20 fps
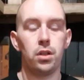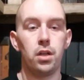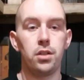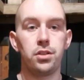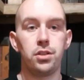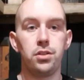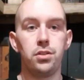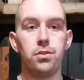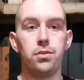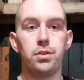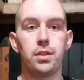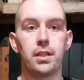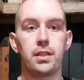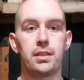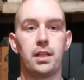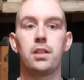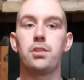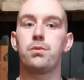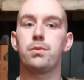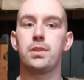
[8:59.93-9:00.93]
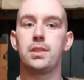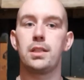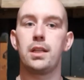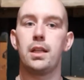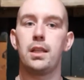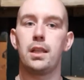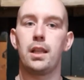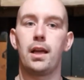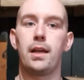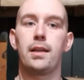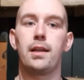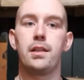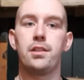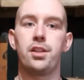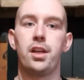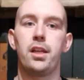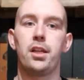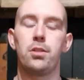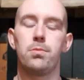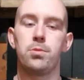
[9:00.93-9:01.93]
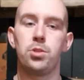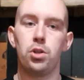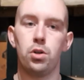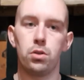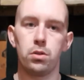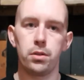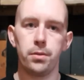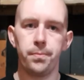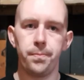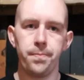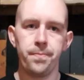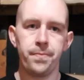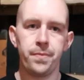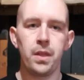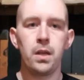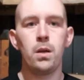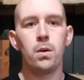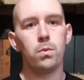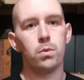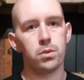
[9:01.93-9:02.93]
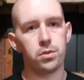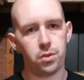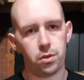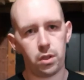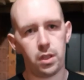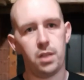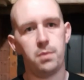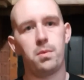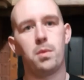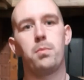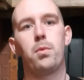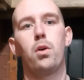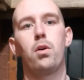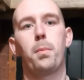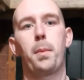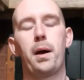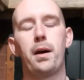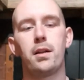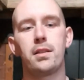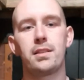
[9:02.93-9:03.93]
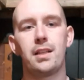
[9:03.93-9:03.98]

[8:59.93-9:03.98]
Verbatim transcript: there to use accessories like a Jacob's Chuck. We'll talk a little bit more about